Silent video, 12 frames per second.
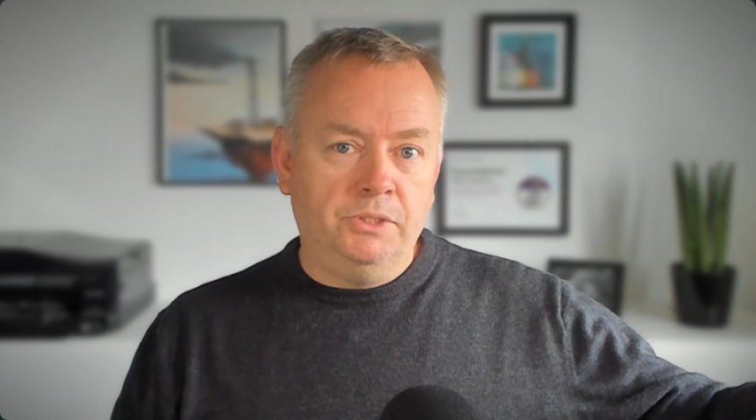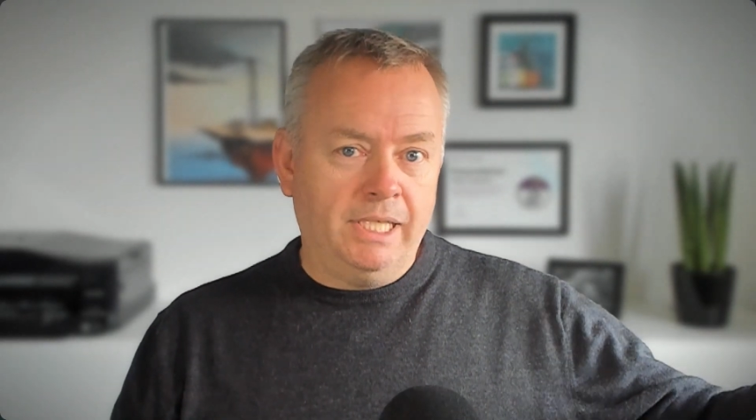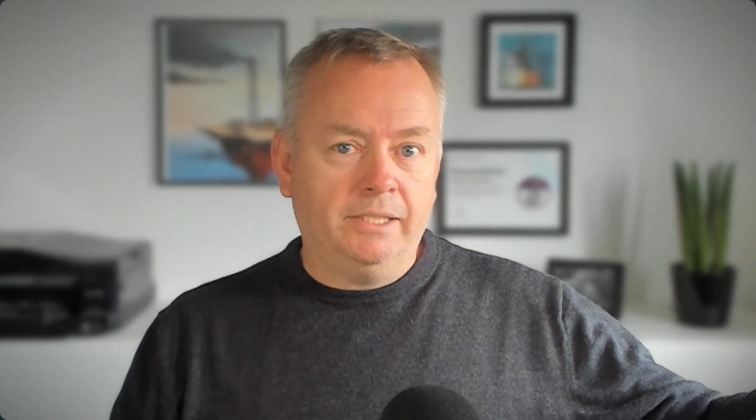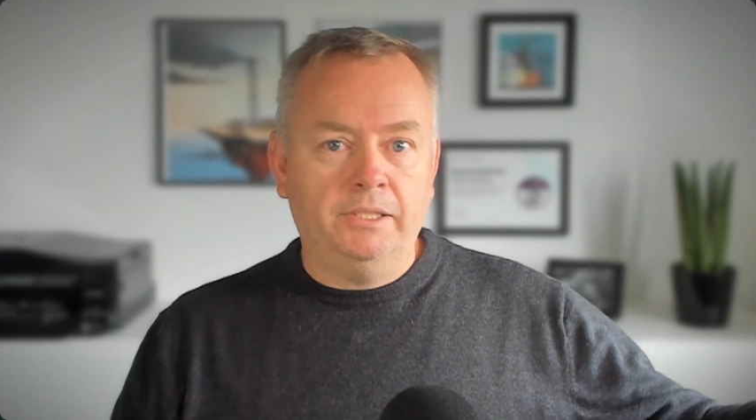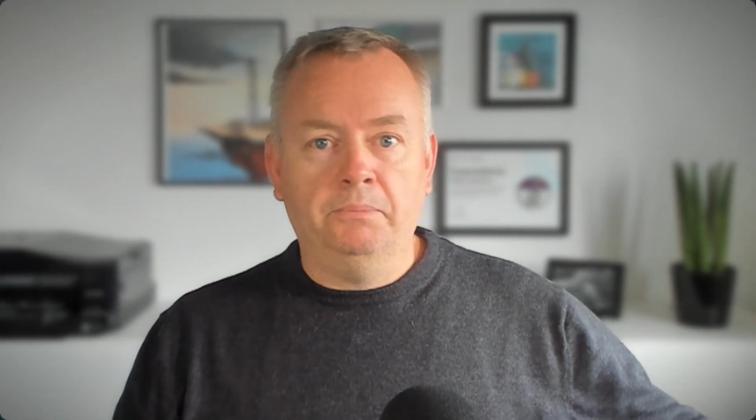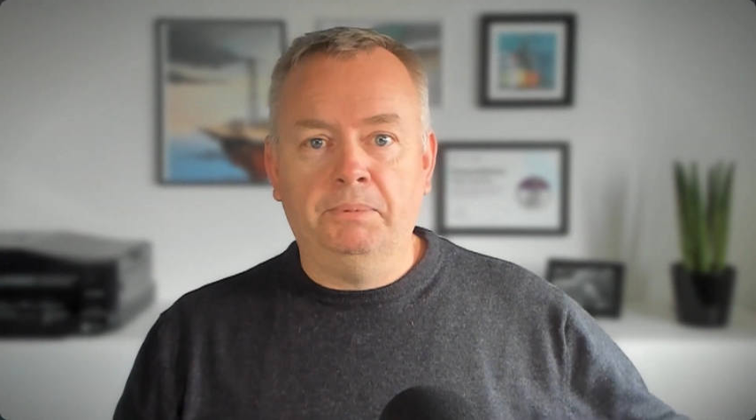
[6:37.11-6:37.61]

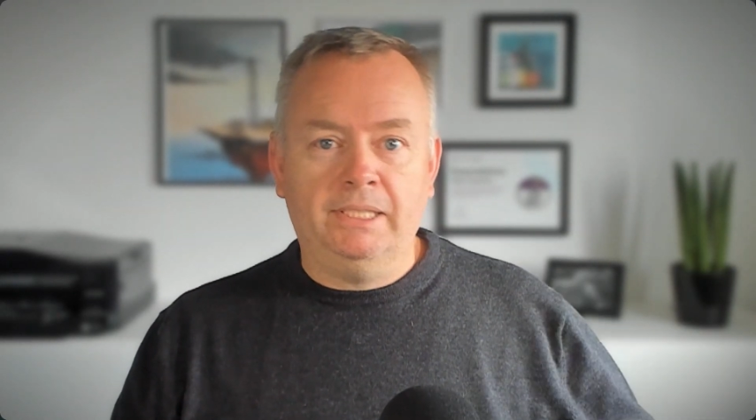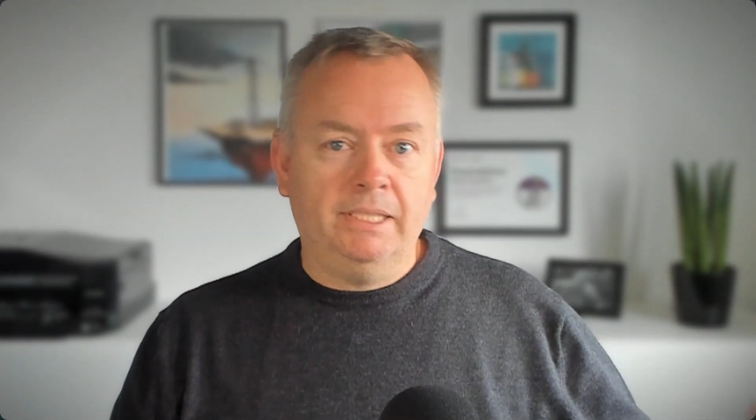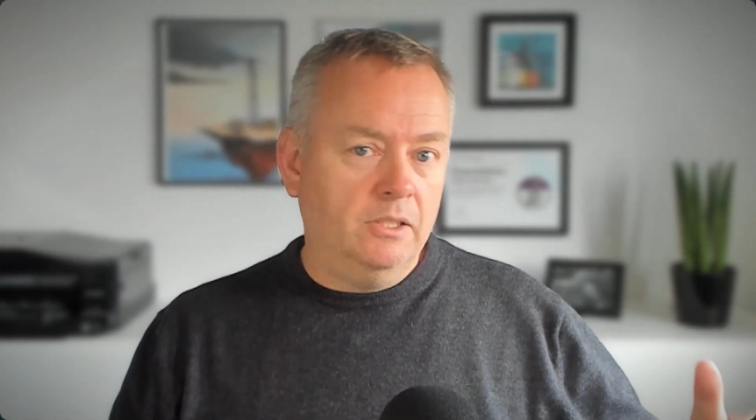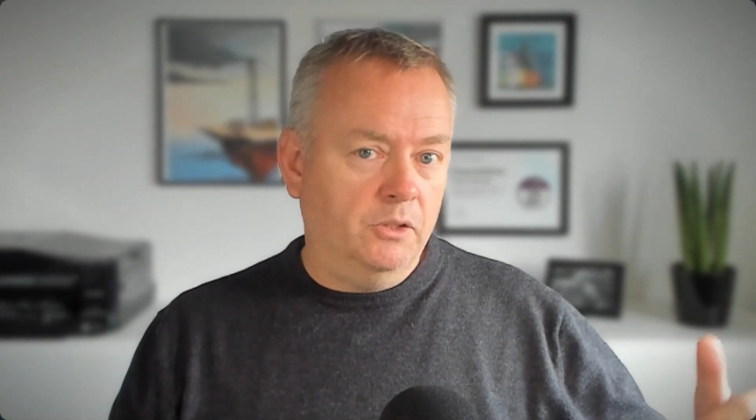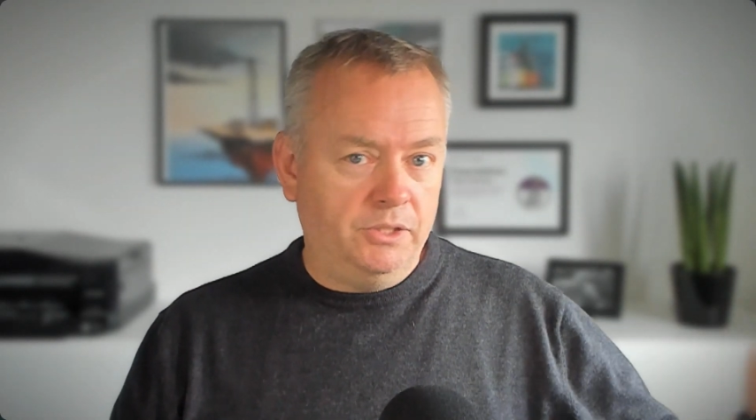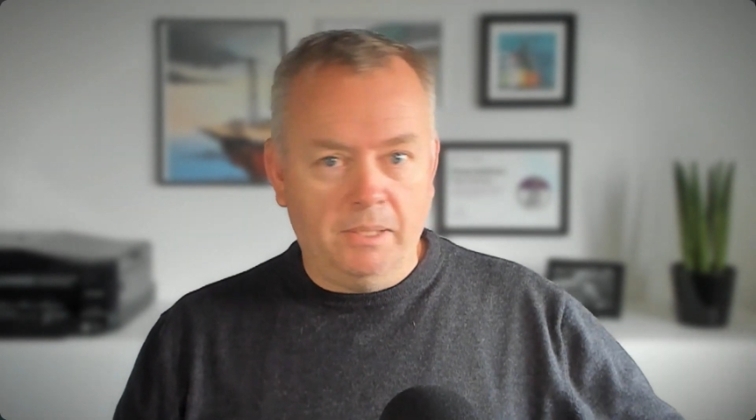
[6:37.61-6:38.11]

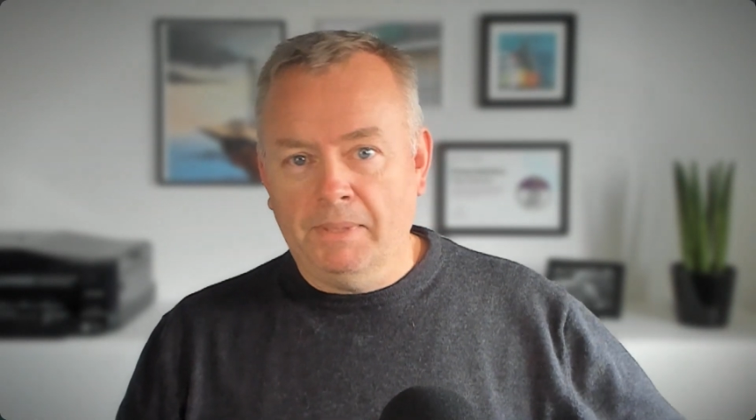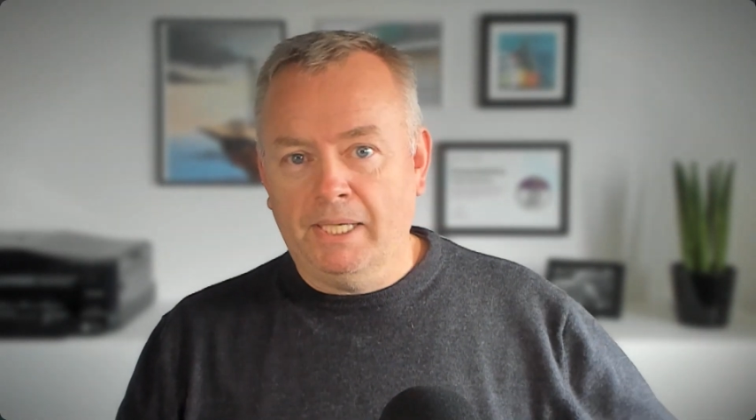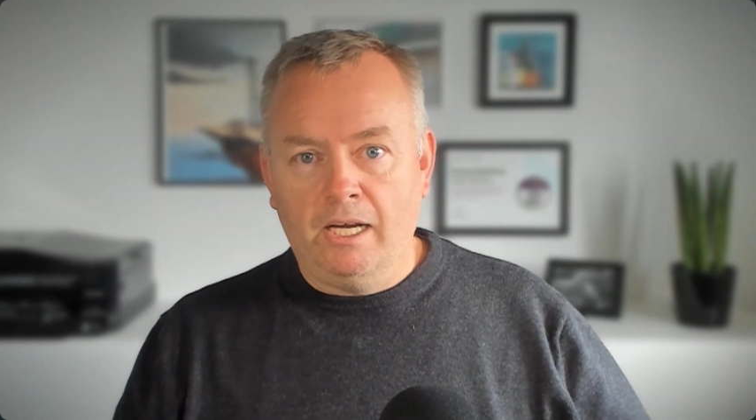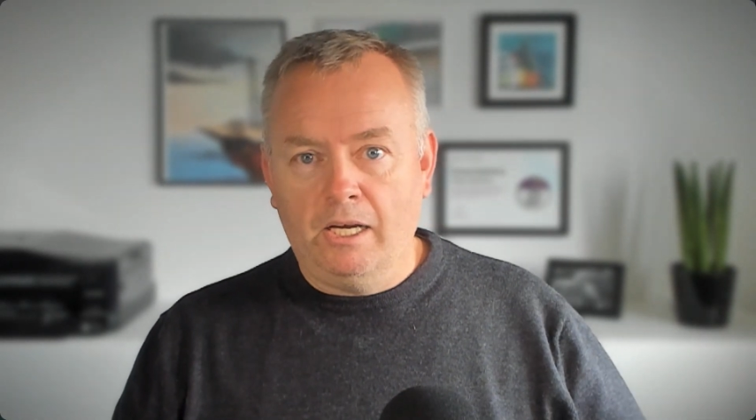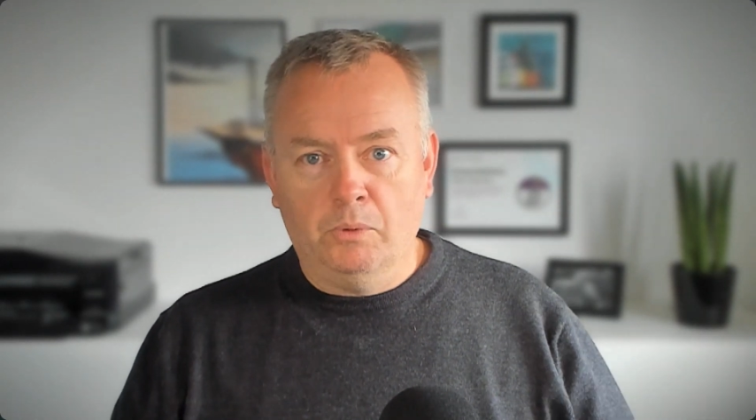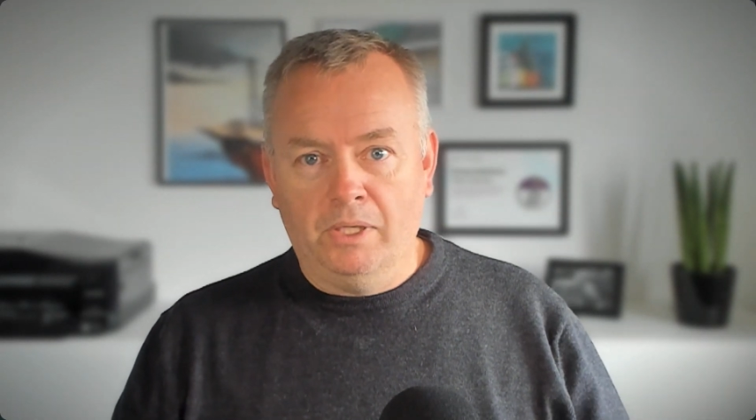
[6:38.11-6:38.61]
ChatGPT or
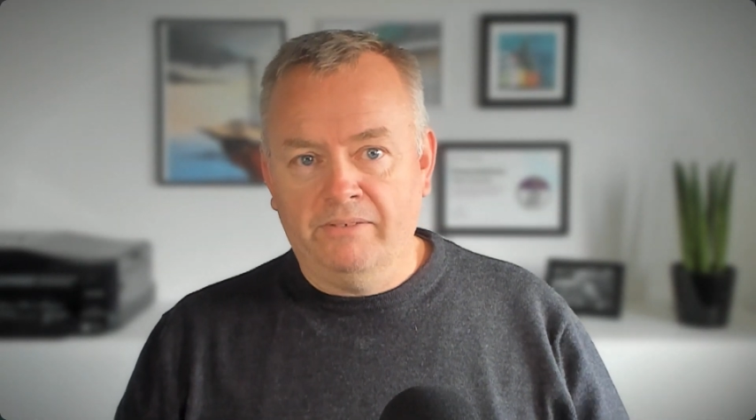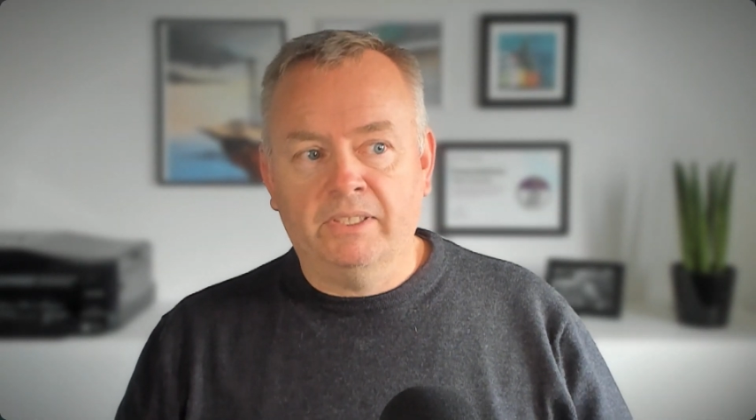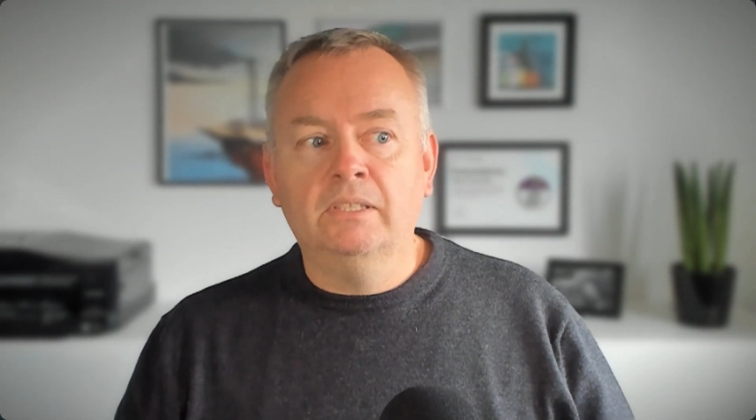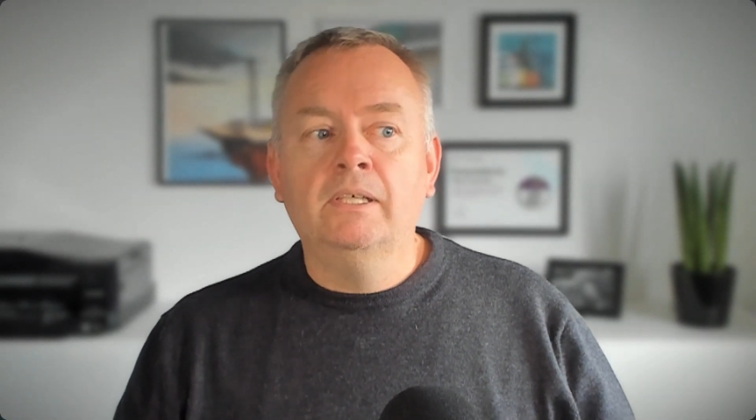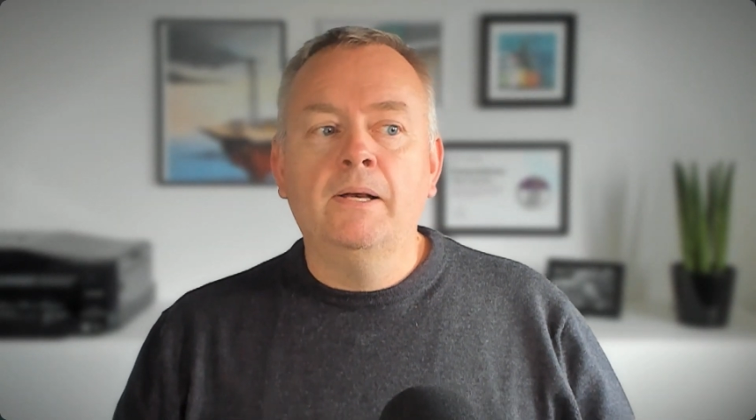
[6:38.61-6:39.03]
Gemini or whatever.